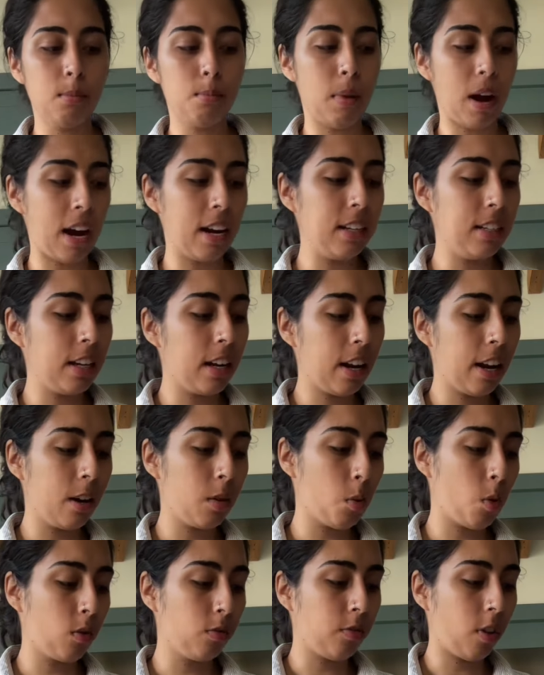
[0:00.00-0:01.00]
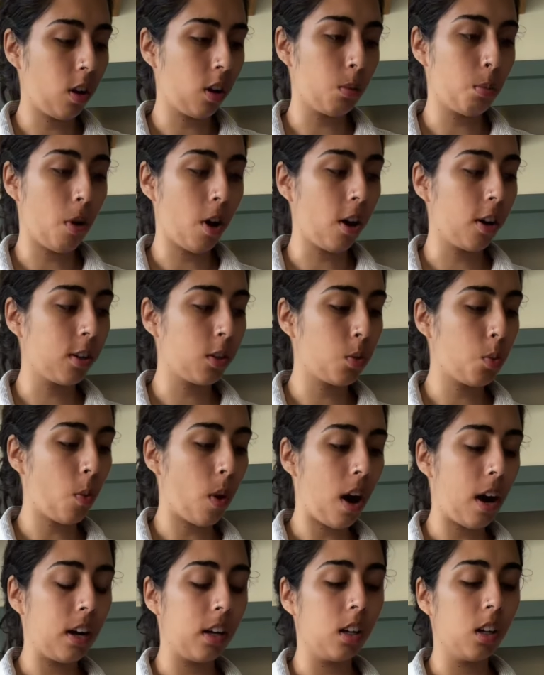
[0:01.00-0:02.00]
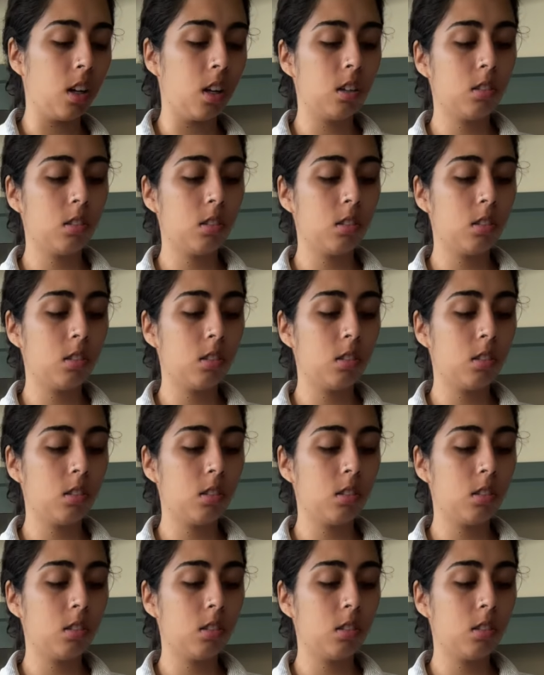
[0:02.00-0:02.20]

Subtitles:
bind it and it won't fall apart while